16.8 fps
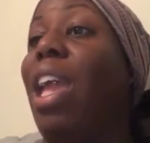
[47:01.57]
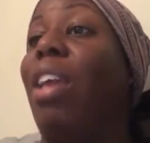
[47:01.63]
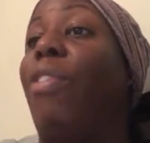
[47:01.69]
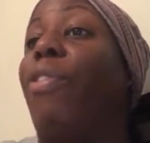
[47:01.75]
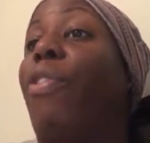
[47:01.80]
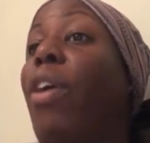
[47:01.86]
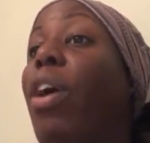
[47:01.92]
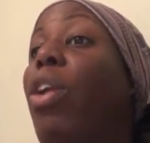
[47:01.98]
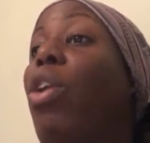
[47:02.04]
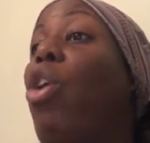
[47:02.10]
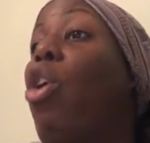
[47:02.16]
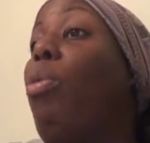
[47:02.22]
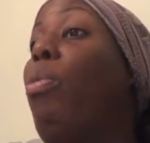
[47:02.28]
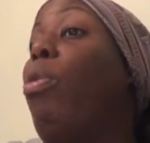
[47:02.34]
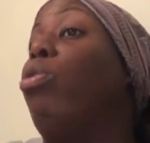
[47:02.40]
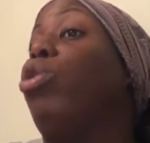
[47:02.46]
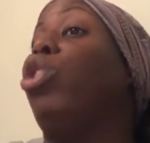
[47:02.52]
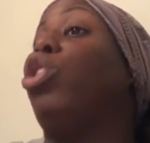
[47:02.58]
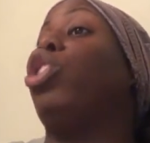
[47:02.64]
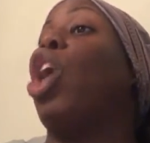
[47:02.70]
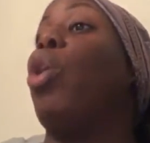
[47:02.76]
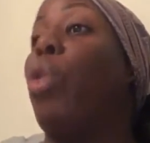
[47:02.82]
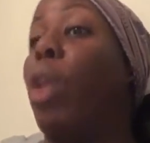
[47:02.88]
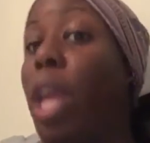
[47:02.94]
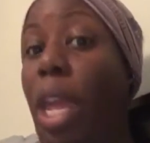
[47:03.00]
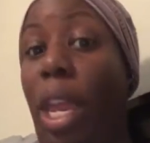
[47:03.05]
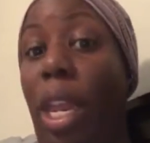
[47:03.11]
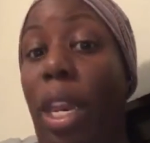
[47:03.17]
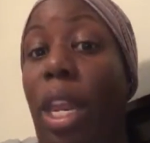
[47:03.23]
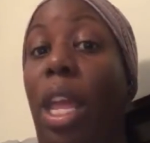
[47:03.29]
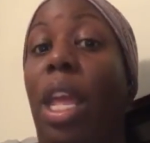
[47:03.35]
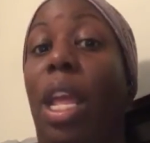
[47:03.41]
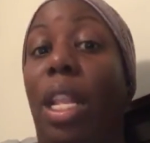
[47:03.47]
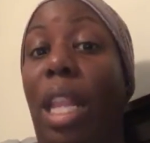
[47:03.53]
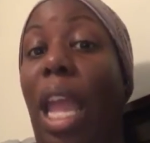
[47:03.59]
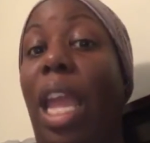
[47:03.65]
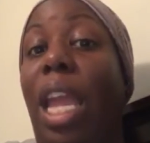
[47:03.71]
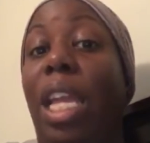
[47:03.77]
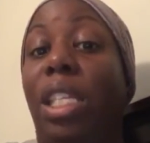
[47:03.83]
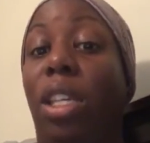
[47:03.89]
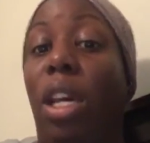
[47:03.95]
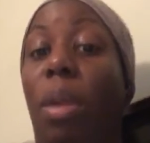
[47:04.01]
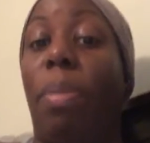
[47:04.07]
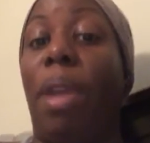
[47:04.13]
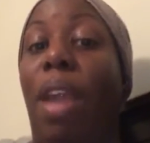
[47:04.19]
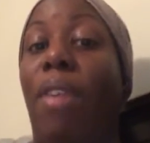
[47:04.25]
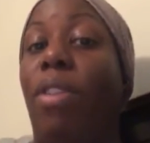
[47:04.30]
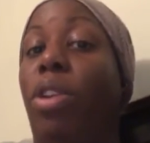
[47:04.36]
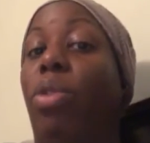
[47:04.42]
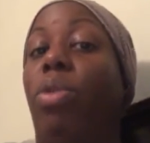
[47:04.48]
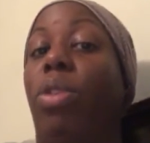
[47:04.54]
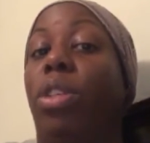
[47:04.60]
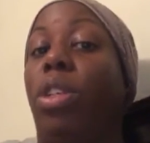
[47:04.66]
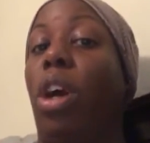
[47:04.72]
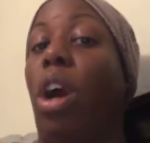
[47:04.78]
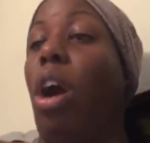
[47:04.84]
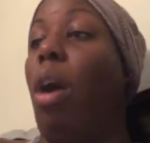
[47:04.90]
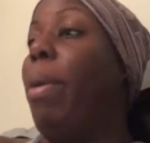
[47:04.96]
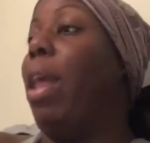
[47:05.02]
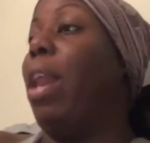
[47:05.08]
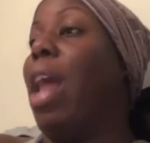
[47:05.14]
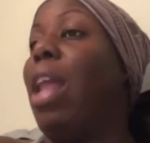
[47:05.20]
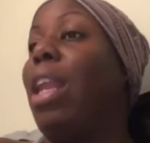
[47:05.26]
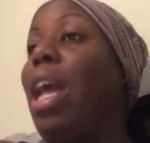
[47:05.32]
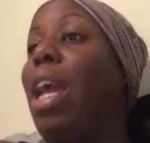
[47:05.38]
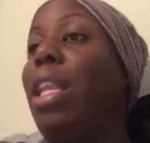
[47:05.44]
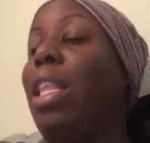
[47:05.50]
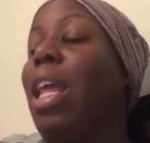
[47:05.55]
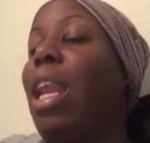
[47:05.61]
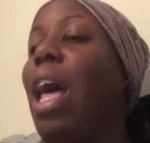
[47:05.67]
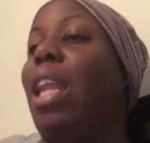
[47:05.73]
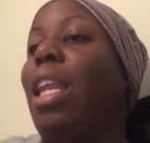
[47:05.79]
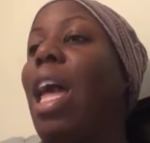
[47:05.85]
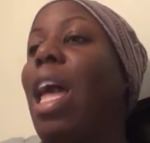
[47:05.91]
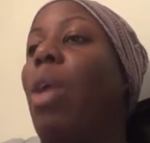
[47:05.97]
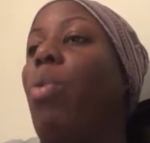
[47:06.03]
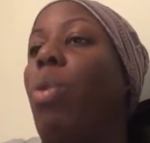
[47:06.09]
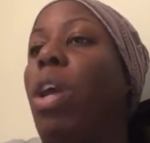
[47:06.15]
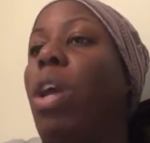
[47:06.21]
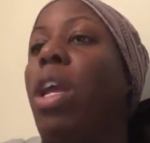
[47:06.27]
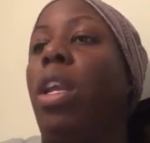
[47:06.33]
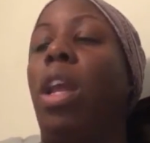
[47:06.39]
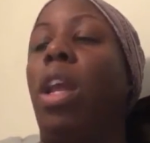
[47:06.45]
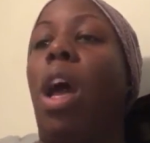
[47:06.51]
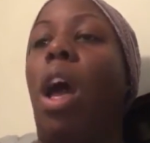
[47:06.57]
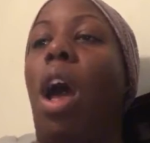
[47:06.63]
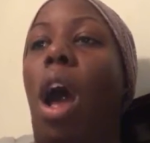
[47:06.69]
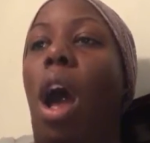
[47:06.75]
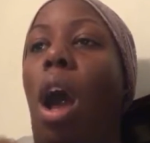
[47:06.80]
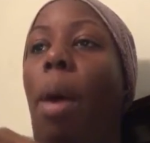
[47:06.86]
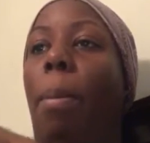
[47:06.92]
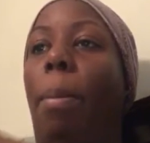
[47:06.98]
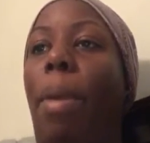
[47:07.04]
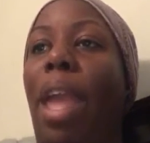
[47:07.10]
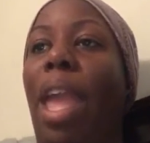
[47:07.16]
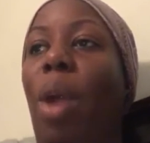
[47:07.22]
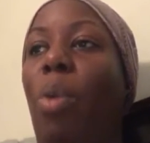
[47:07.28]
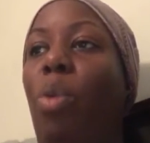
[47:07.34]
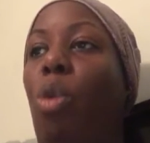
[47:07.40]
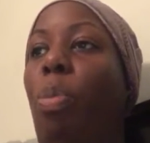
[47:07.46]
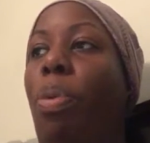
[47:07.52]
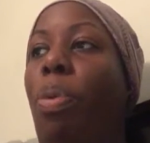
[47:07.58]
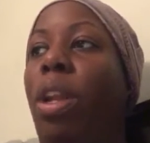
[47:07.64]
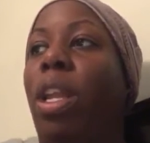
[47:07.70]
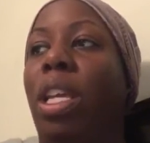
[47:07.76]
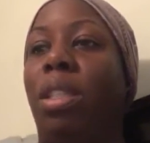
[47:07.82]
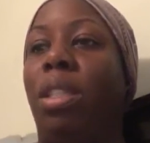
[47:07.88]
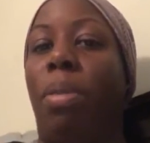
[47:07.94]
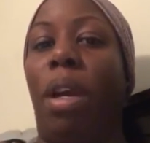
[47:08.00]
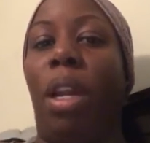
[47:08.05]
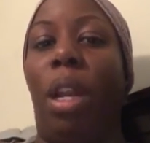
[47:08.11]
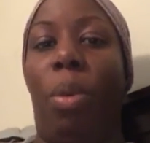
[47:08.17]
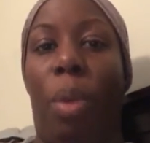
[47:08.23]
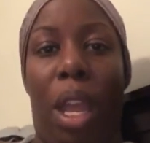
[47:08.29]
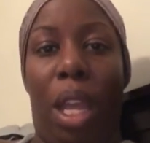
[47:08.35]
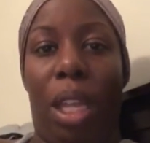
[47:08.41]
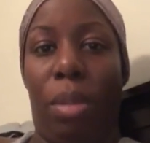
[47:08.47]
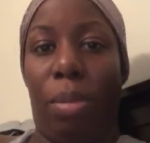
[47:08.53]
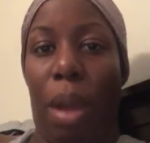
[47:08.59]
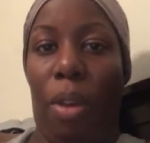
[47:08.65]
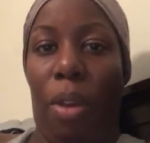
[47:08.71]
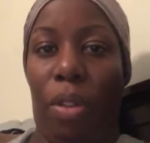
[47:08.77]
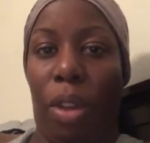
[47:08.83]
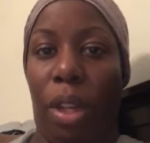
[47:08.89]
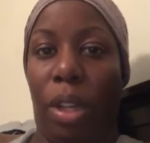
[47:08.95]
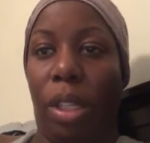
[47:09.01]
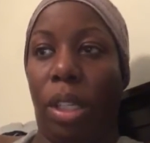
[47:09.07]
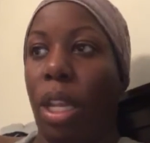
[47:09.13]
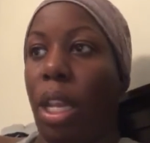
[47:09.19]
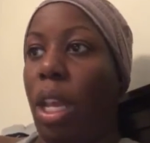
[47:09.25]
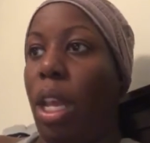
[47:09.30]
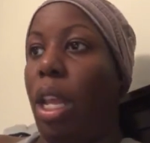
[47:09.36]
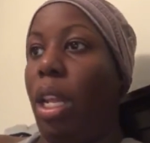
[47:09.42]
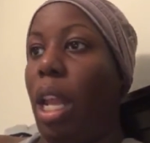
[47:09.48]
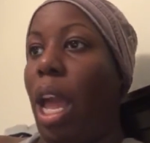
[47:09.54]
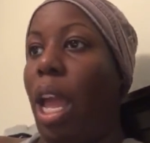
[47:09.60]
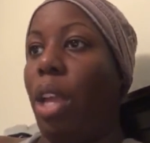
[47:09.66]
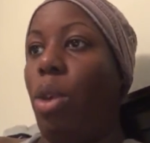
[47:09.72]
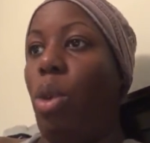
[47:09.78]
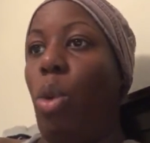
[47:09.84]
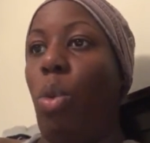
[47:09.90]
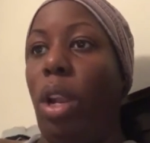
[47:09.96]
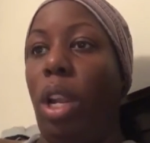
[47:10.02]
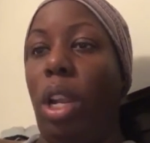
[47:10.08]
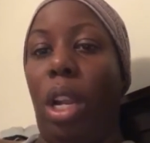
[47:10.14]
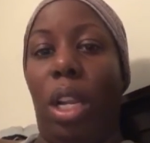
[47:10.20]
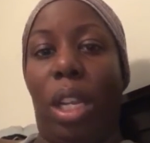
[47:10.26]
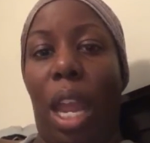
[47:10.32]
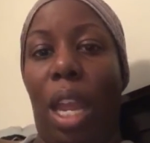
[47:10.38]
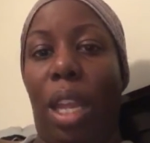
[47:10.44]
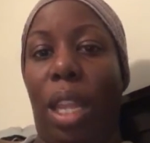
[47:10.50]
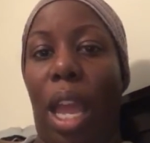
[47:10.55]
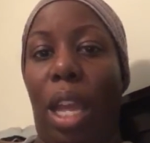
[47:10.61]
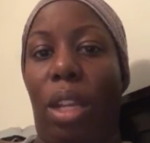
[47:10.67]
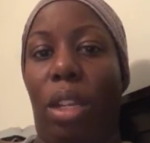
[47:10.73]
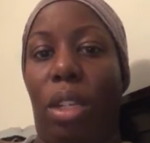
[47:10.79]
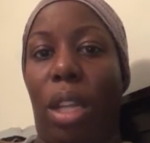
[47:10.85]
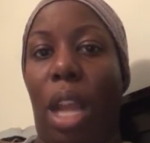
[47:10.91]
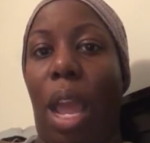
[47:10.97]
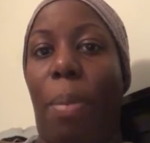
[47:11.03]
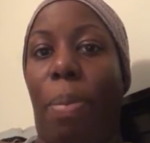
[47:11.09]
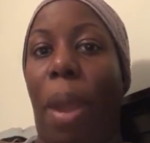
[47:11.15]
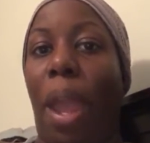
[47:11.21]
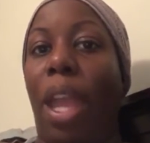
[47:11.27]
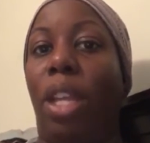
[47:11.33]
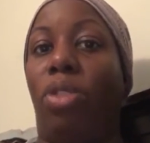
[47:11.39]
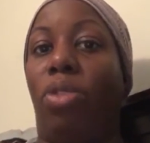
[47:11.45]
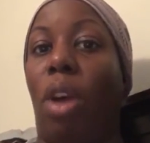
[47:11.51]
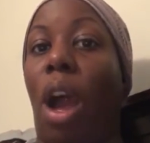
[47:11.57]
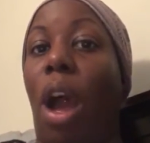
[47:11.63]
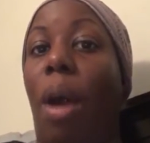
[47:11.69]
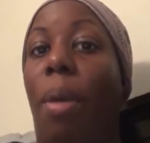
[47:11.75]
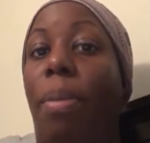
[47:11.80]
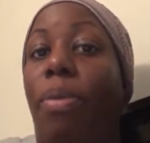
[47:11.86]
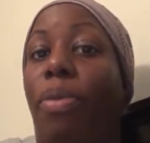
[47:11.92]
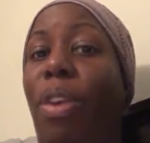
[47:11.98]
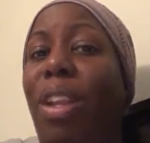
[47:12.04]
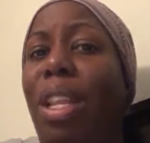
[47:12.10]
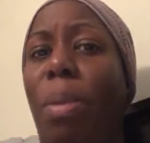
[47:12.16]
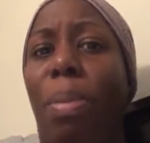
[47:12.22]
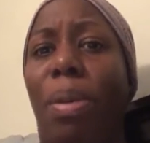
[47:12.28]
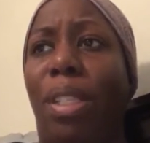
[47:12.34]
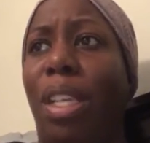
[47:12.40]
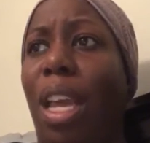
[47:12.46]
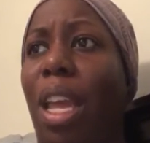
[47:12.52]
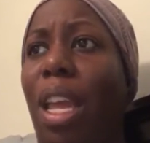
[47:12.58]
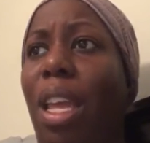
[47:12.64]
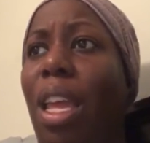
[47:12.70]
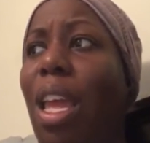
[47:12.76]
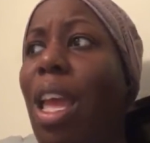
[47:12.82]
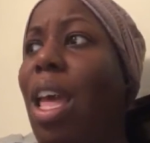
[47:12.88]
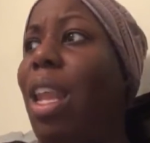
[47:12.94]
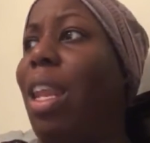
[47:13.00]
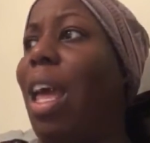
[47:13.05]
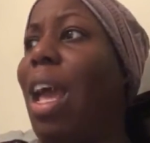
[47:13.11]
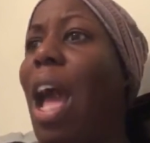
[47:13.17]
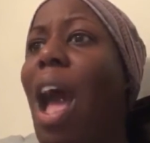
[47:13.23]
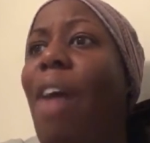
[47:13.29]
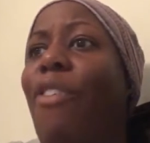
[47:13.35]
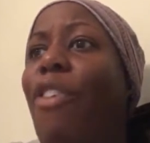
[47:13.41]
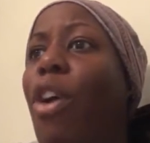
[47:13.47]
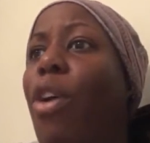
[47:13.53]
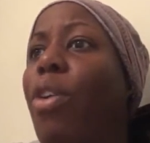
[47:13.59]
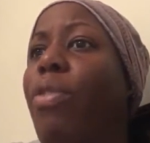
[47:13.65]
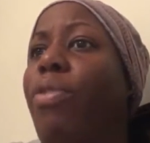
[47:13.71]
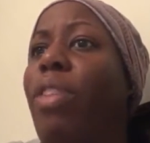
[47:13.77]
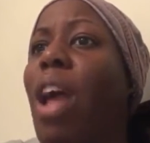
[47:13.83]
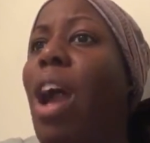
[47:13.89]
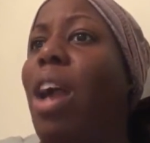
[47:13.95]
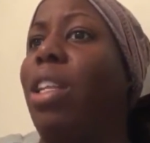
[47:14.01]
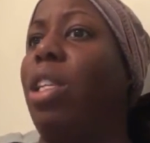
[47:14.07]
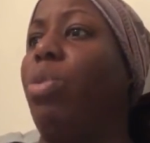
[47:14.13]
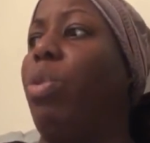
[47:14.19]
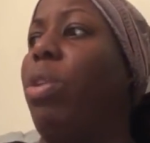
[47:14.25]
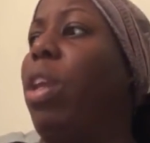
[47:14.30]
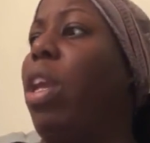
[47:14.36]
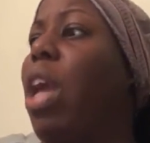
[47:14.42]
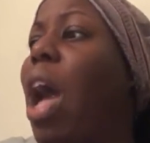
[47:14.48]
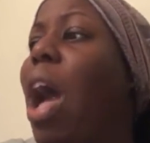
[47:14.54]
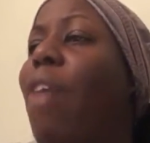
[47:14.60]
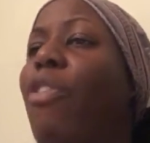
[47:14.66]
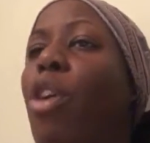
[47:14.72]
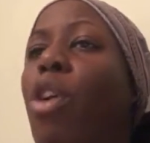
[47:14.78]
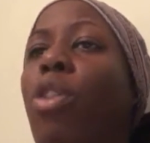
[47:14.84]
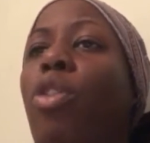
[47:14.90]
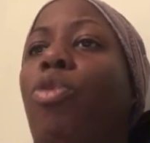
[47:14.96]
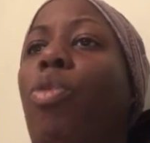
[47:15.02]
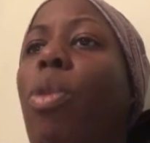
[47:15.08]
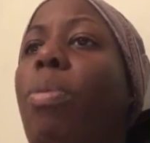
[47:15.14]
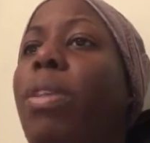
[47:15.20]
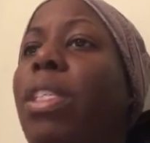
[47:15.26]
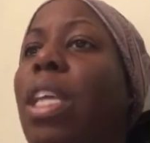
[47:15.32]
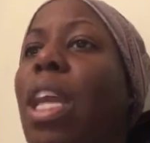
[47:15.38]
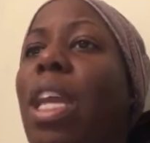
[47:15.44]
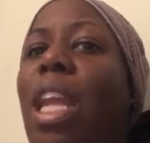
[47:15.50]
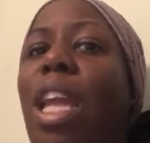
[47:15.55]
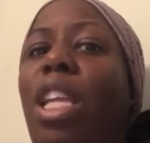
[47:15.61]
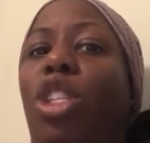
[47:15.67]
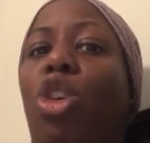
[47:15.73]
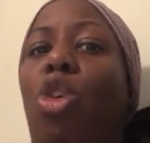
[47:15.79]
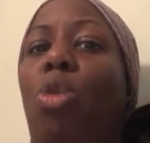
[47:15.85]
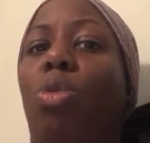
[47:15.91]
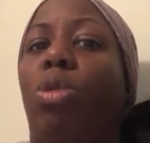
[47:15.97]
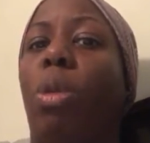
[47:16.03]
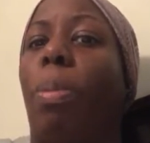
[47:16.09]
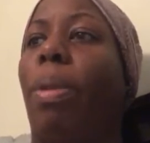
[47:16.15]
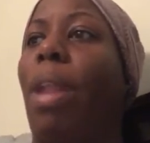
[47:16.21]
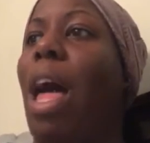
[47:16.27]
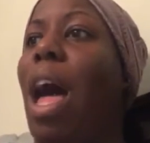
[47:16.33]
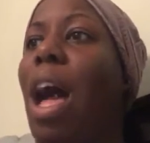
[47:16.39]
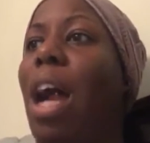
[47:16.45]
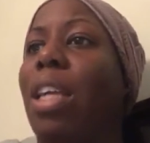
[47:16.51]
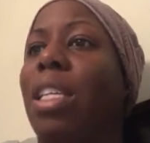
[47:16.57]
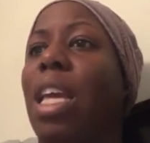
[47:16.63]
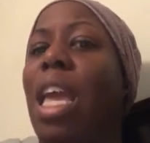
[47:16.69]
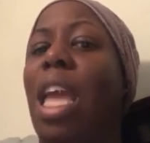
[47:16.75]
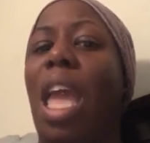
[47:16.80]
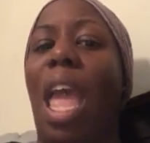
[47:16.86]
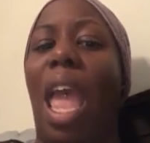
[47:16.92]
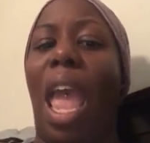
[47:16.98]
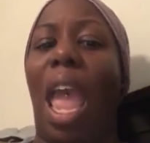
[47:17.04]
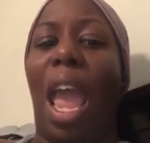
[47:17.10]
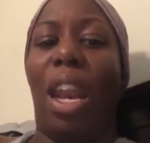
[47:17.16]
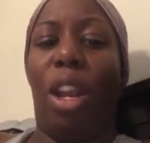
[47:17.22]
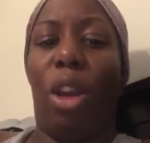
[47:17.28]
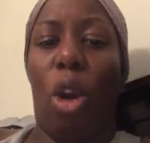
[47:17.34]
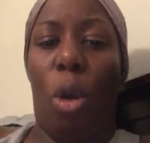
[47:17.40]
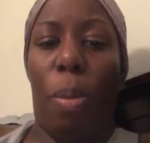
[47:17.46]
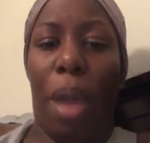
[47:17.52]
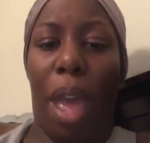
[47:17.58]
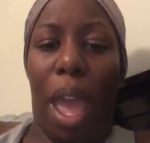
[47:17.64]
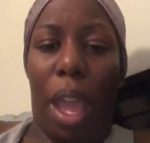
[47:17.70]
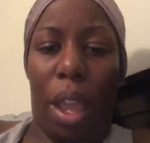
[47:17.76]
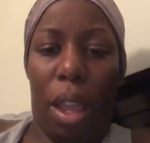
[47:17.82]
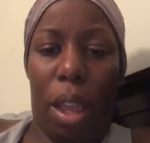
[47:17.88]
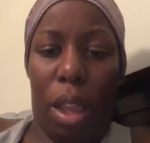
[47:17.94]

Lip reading: is fucking almost certain that he's gonna be able to do the job. And I like that. I like when a man will put his money where his mouth is. Like you willing to take that pay drop 50%. Like I've heard of doctors I've heard of women saying they tubes are blocked and had to go back.